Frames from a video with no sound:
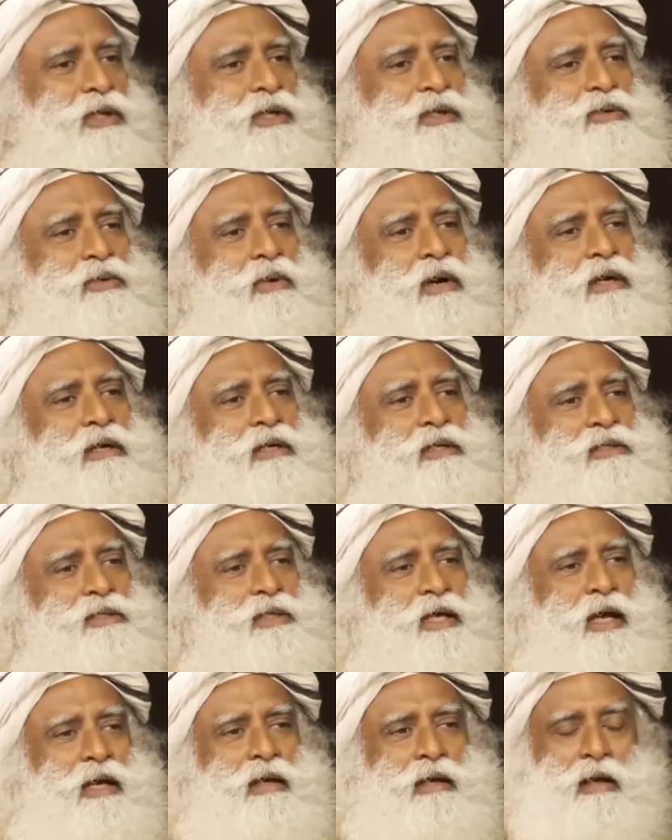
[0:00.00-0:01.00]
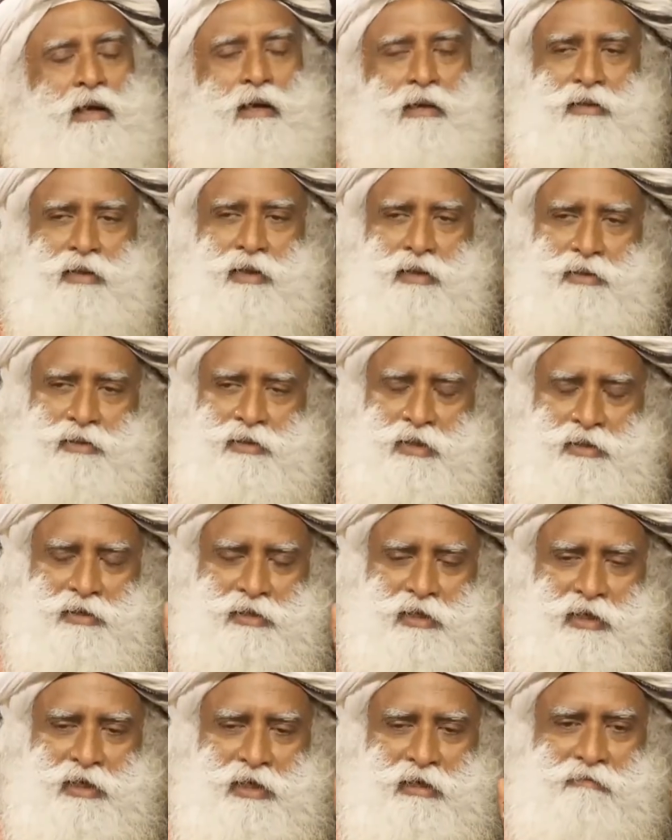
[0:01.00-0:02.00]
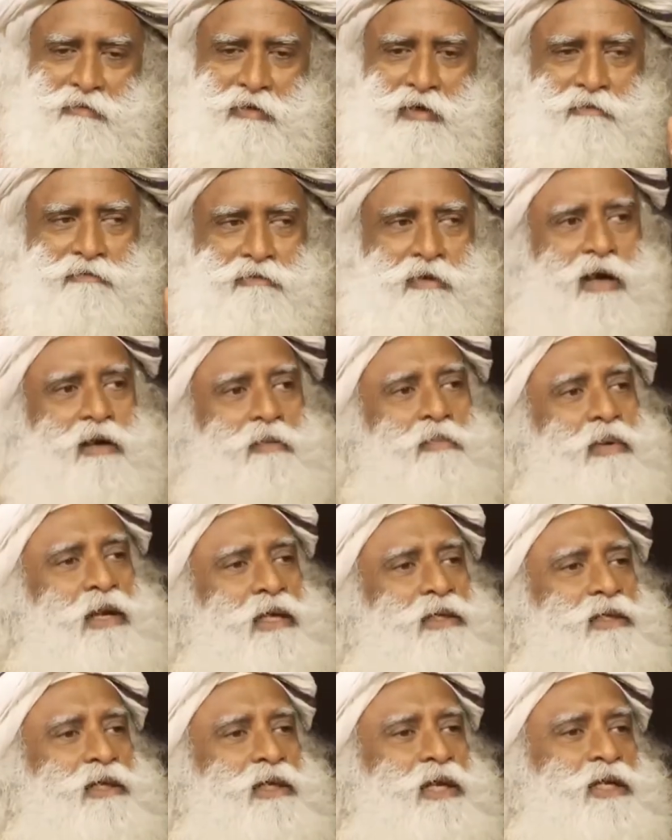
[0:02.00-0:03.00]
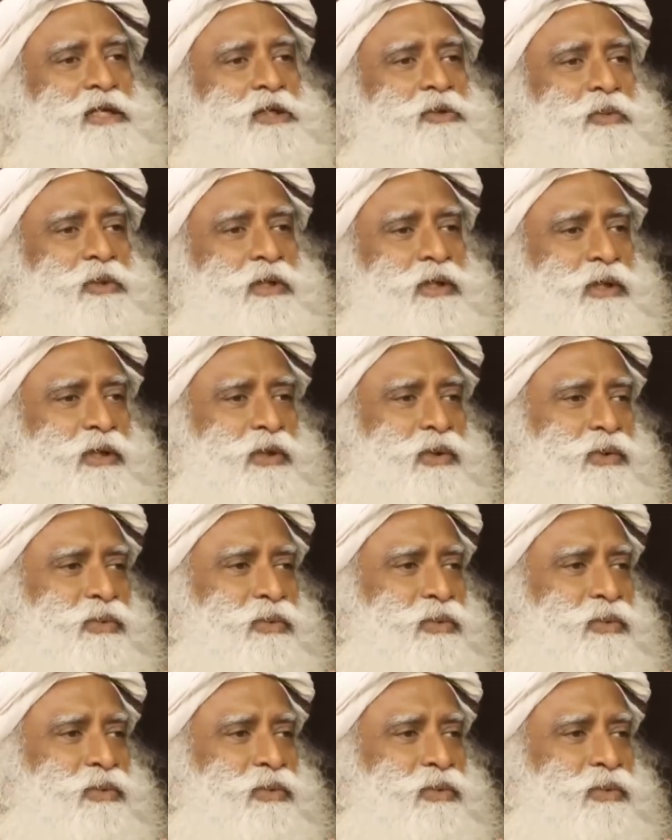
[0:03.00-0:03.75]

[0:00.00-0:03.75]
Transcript: to understand, there's such a level of unpleasantness within you,